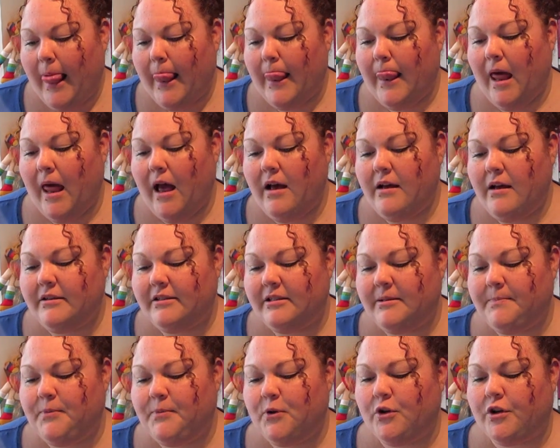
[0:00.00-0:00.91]

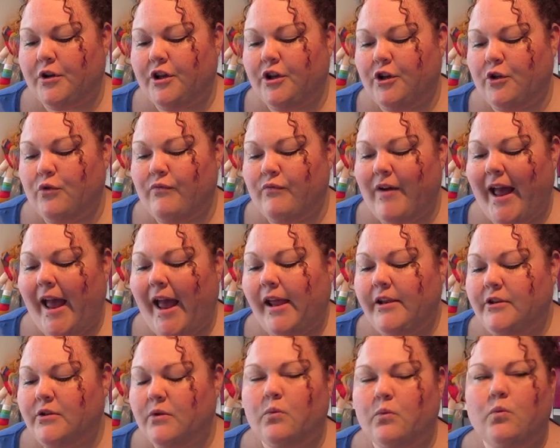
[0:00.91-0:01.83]
Last book you
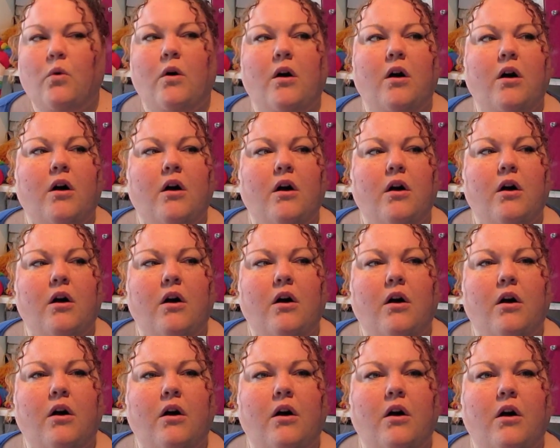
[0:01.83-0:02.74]
read
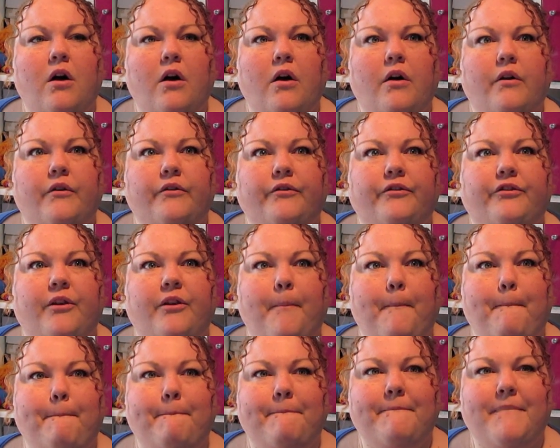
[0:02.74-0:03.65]
was The
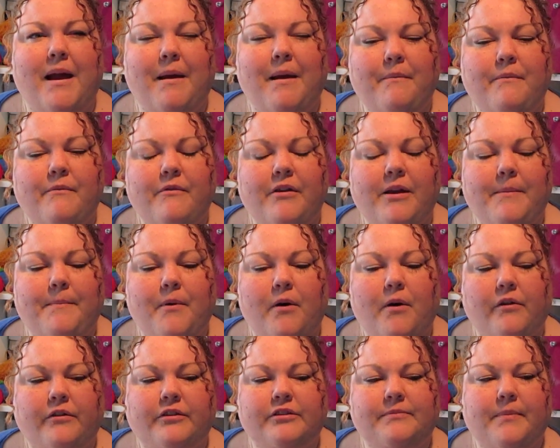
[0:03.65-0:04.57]
Memory
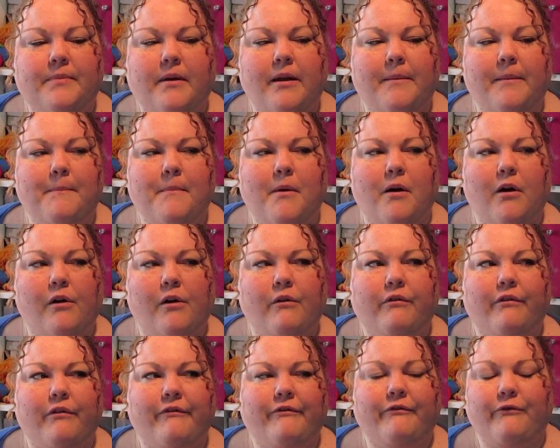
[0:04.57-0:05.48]
Box by
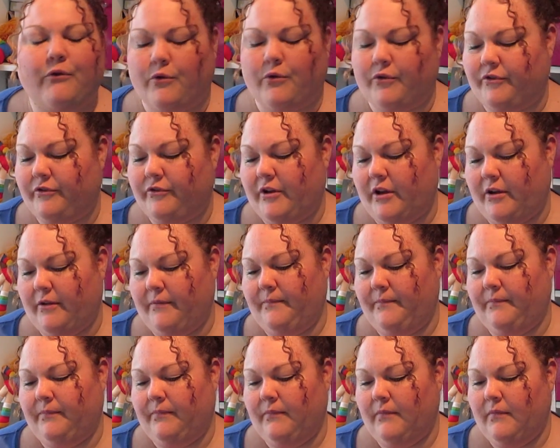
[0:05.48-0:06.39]
Margaret Forster.
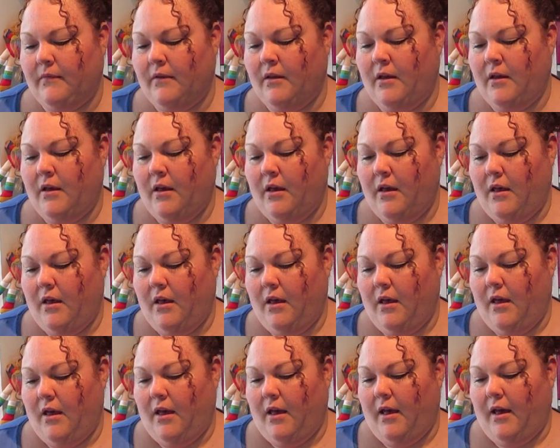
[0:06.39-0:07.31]

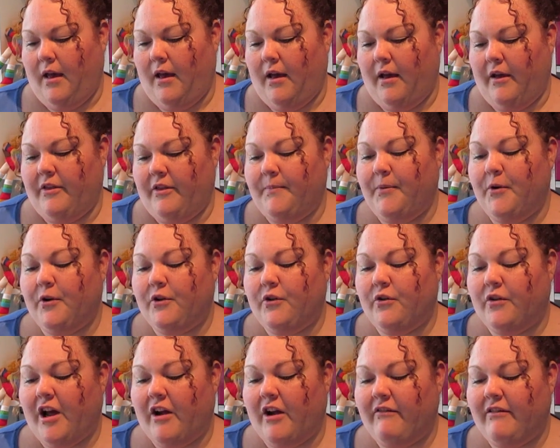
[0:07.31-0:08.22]
The book
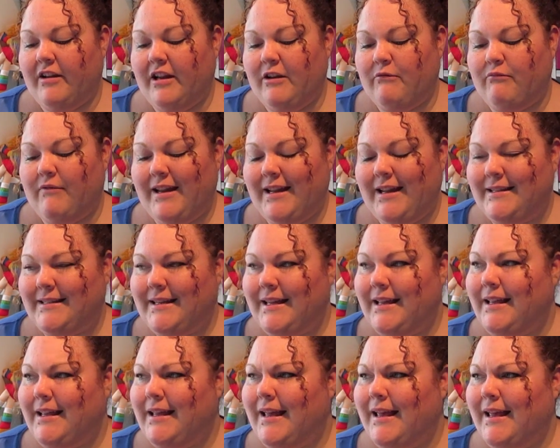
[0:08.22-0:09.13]
you're currently
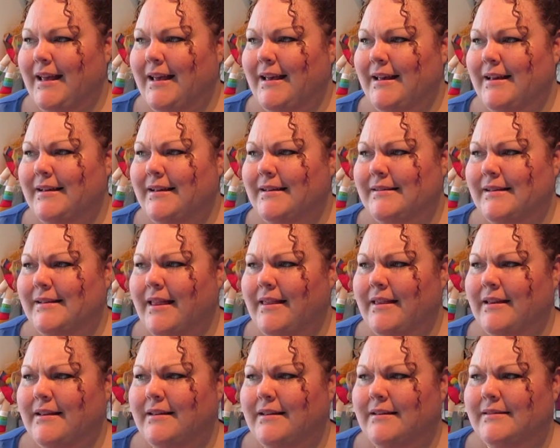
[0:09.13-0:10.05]
reading is
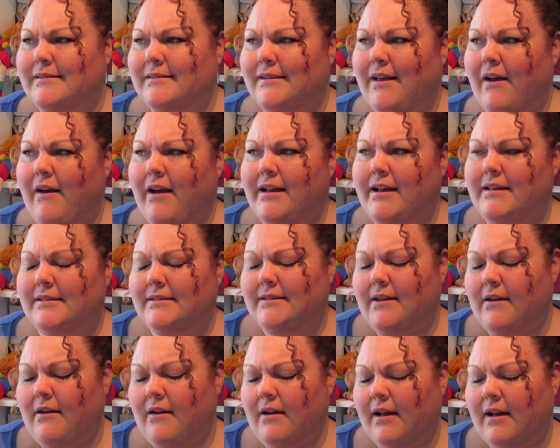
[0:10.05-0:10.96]
The Sky's
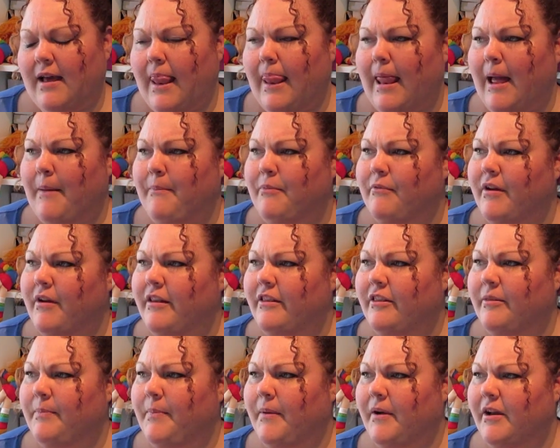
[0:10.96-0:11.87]
Dark
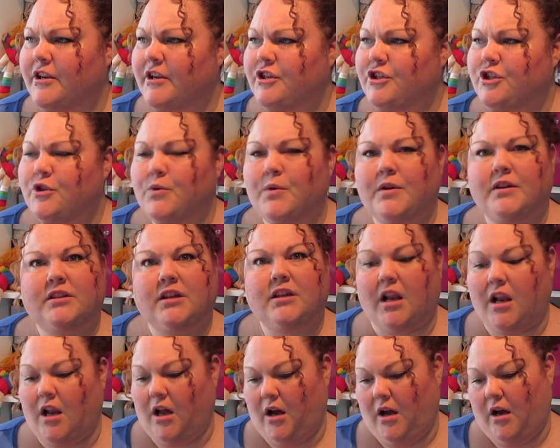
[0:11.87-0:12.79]
Labyrinth by Stuart
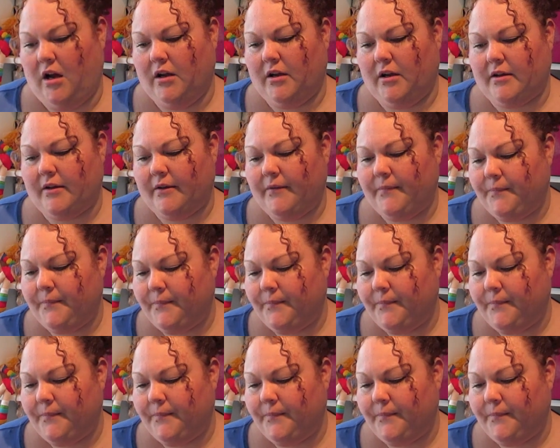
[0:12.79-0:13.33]
Clarke.